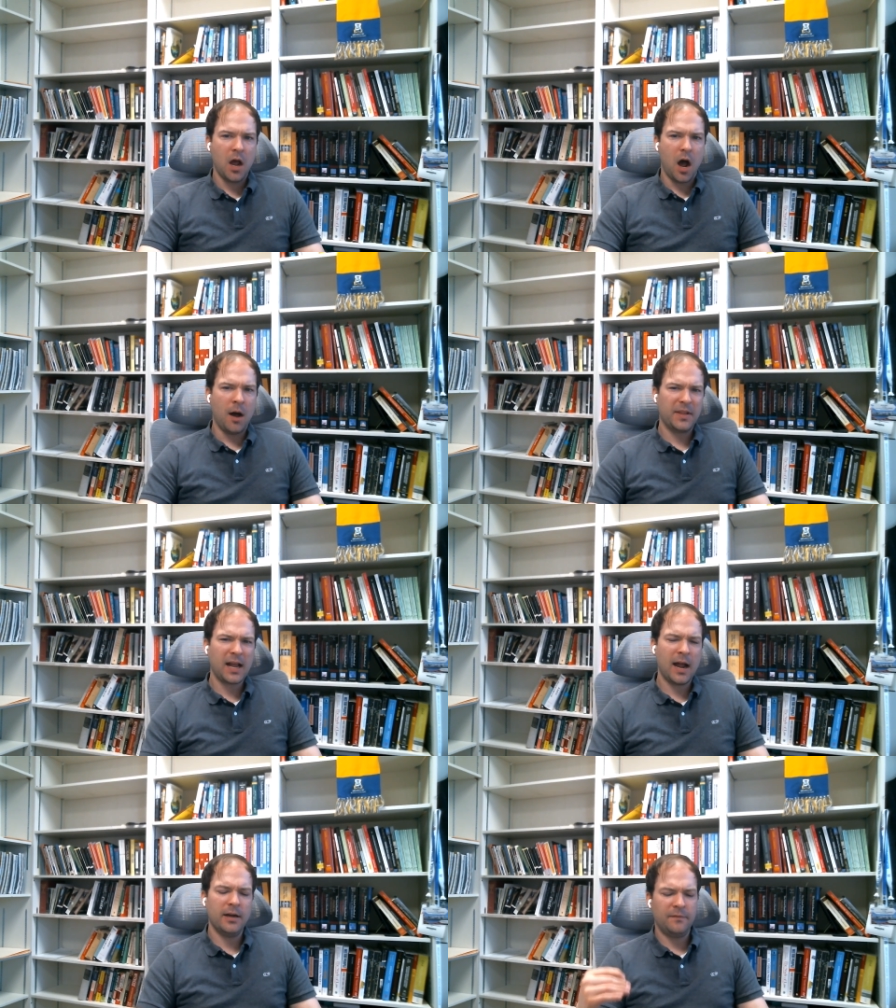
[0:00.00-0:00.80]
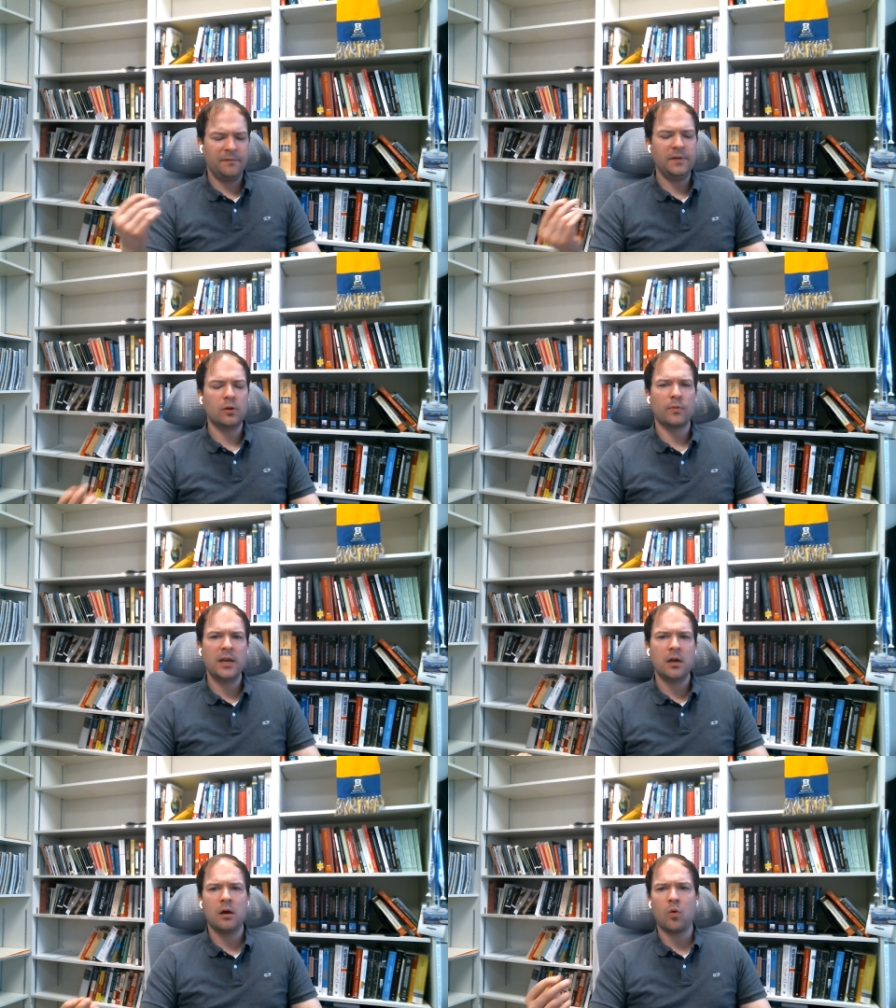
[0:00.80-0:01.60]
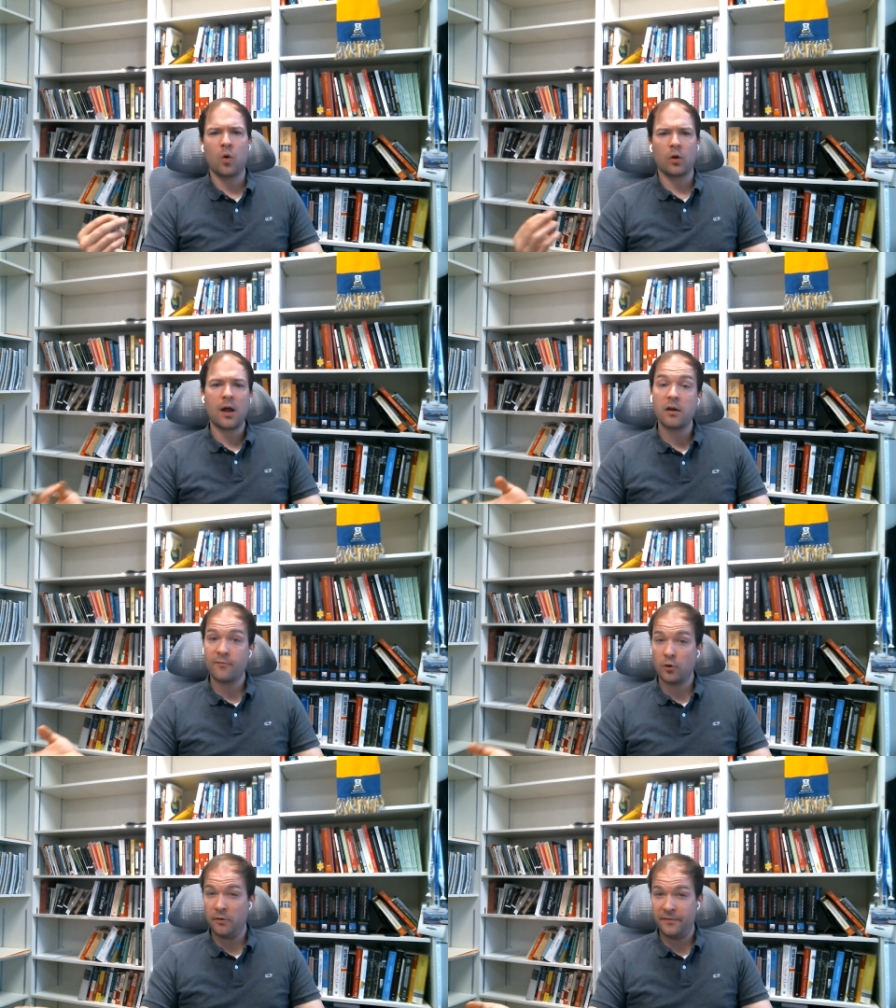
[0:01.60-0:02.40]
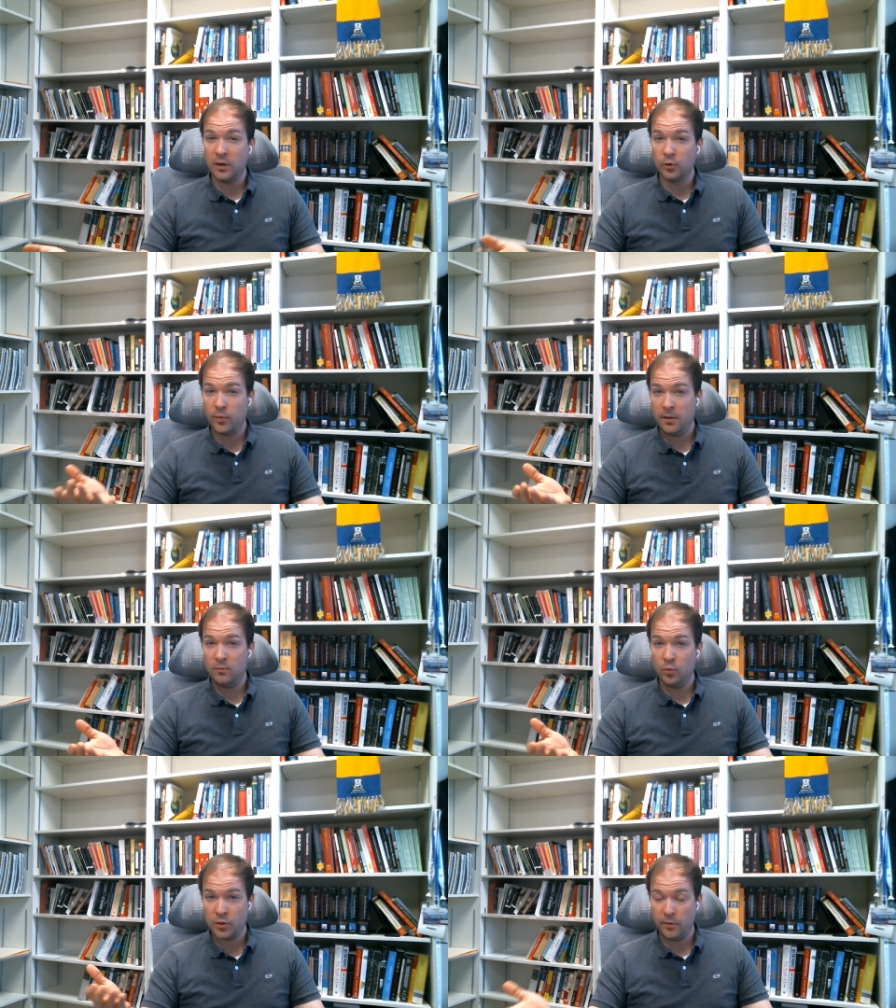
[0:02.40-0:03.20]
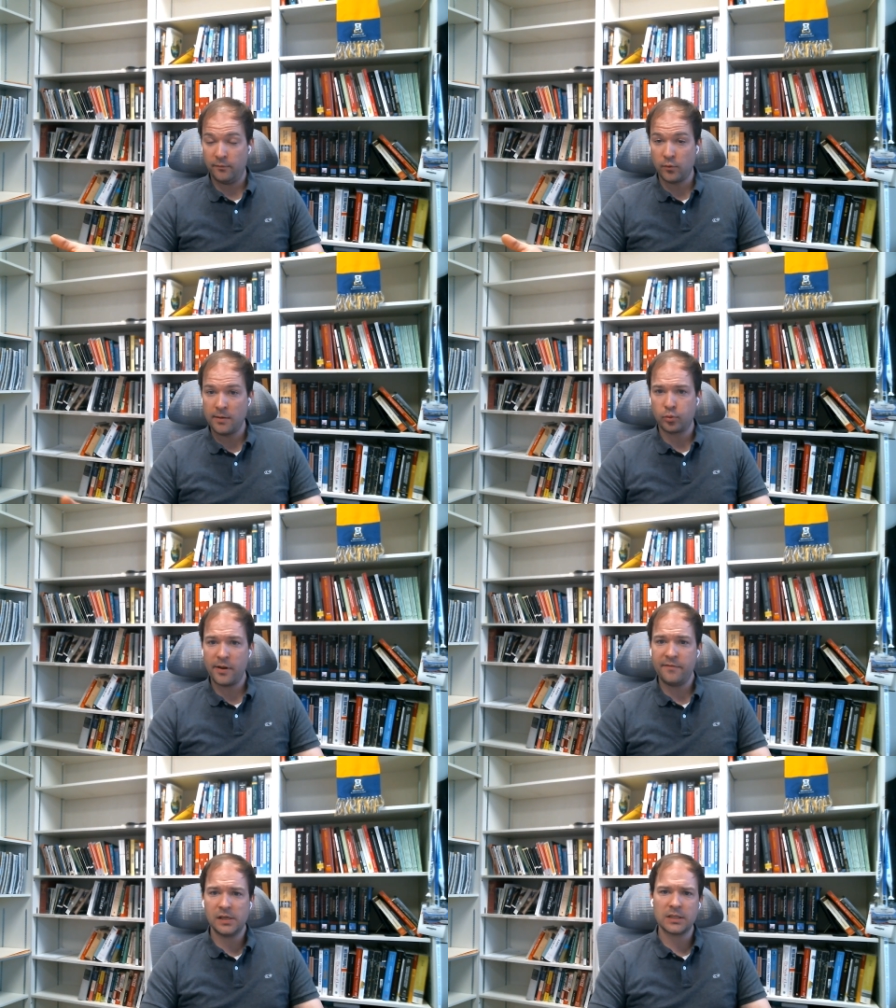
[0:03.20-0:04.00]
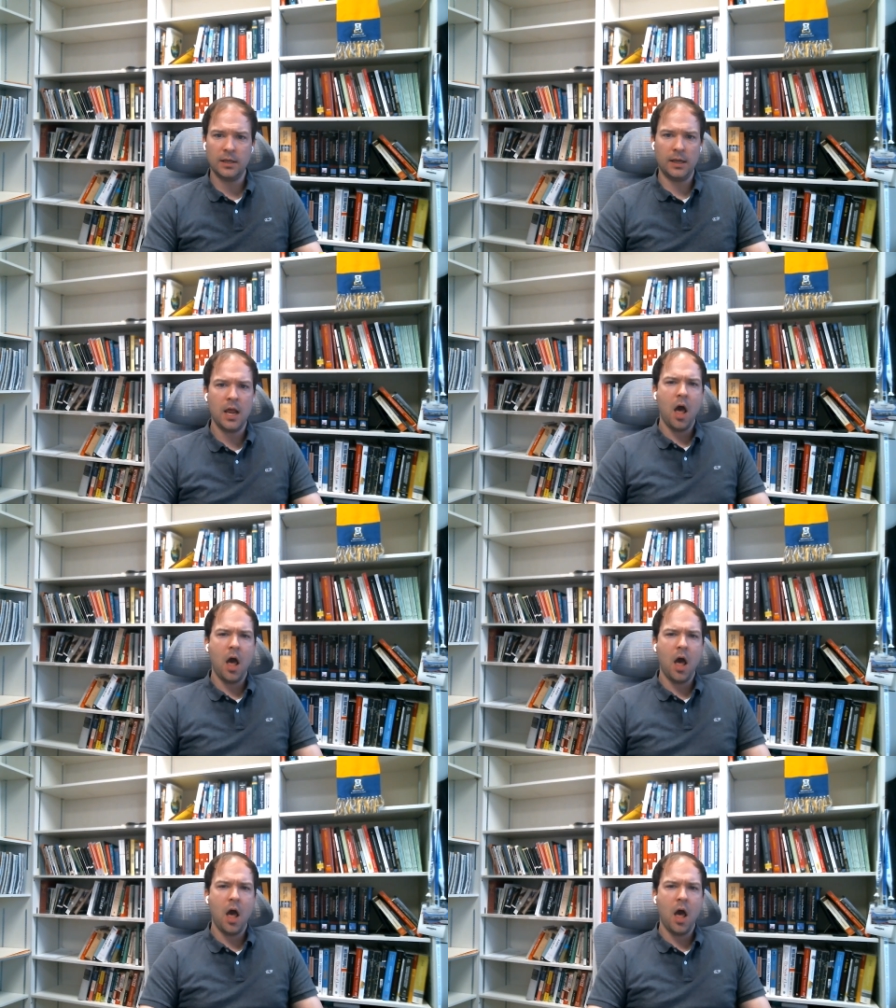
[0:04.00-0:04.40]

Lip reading: The kind of Fiorina or Conover and Feldman, which we've read previously,